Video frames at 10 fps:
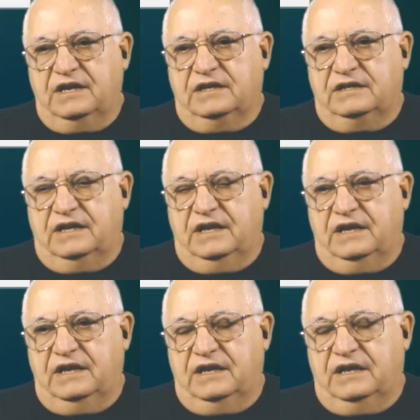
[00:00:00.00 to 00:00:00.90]

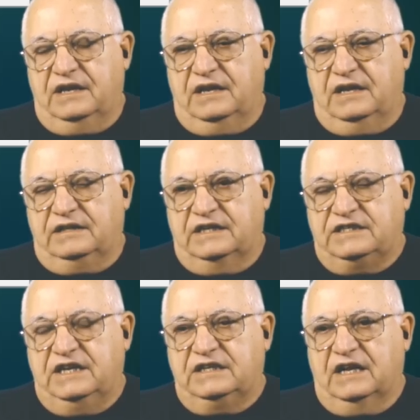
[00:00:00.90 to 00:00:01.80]
the
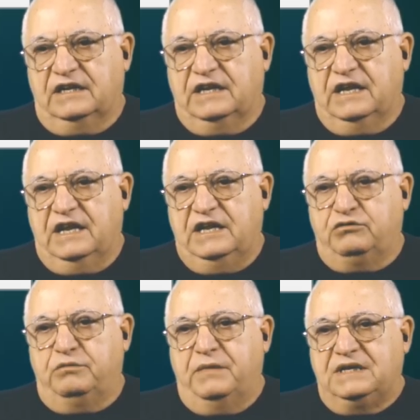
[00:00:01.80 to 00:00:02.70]
signal. It
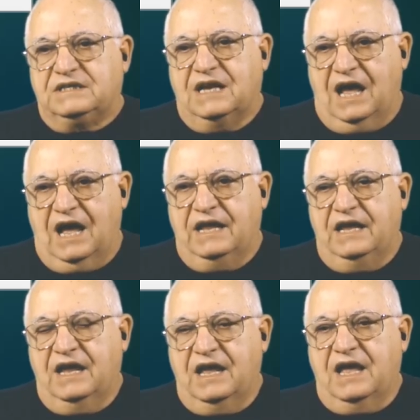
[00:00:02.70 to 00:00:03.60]
remains
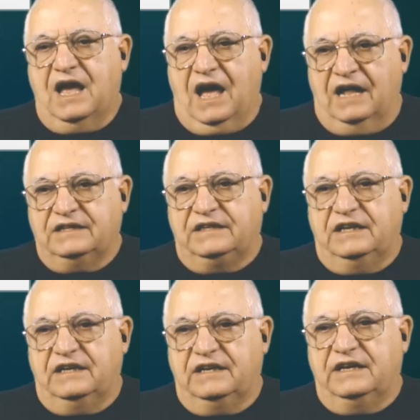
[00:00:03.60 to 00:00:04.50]
high
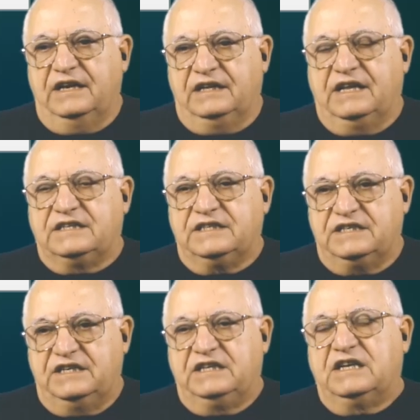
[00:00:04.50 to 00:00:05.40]
until it gets the
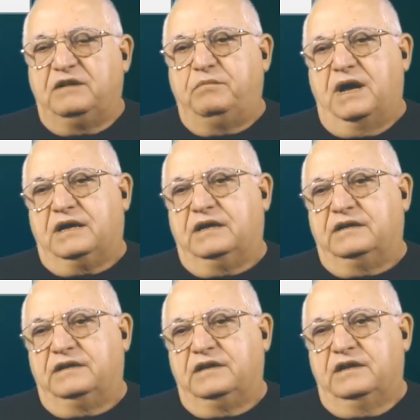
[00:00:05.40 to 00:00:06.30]
signal back.
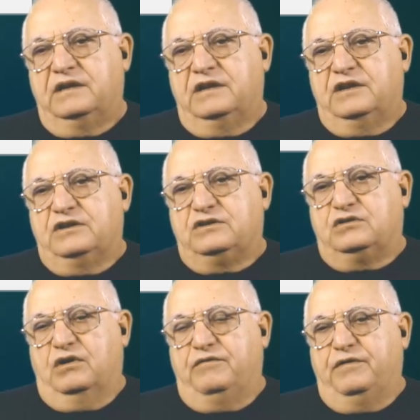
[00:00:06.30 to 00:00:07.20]

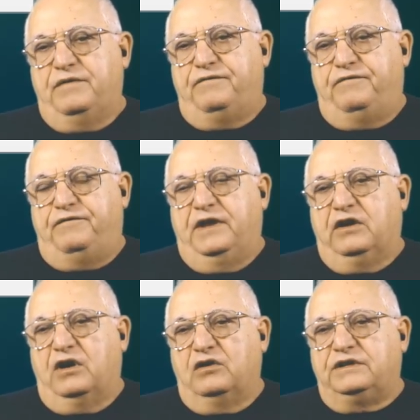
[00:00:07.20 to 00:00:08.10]
So if we
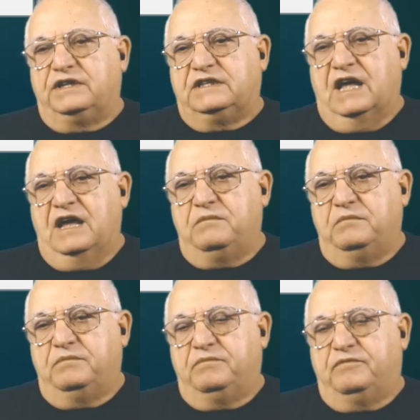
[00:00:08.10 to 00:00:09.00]
figure out the time
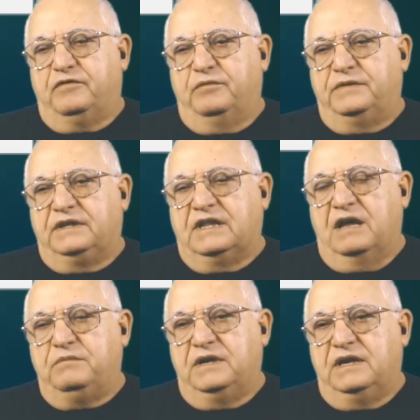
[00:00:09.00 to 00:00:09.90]
from the
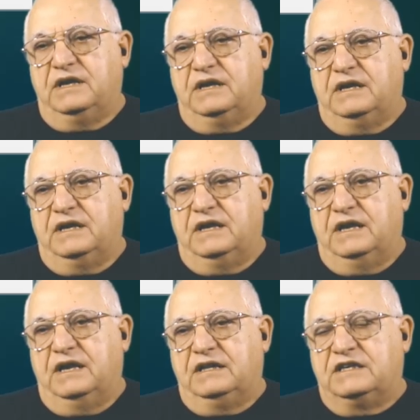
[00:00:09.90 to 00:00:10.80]
time
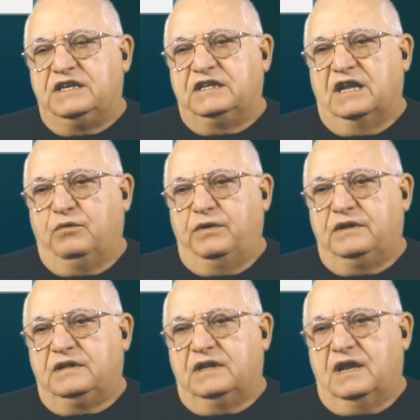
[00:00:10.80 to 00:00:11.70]
the signal
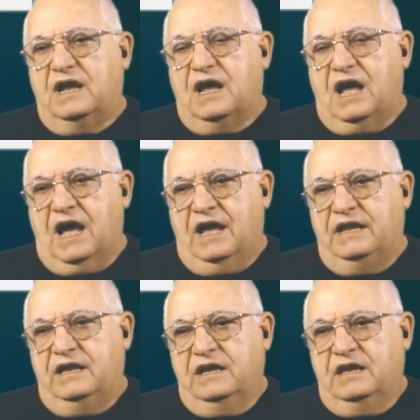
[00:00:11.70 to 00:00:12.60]
went
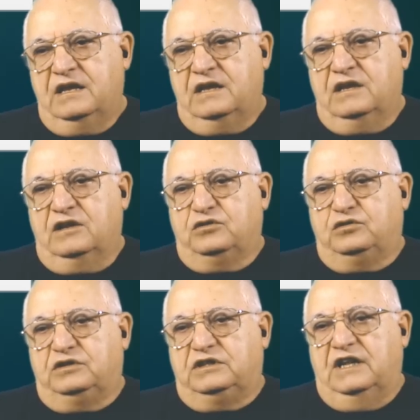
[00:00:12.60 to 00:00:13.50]
high
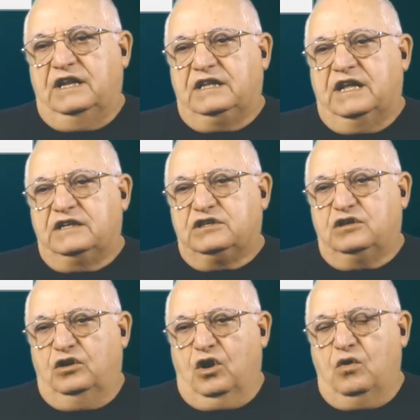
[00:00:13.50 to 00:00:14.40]
till it gets
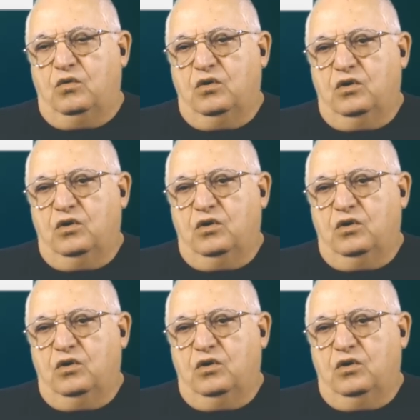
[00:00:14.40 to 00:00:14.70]
low,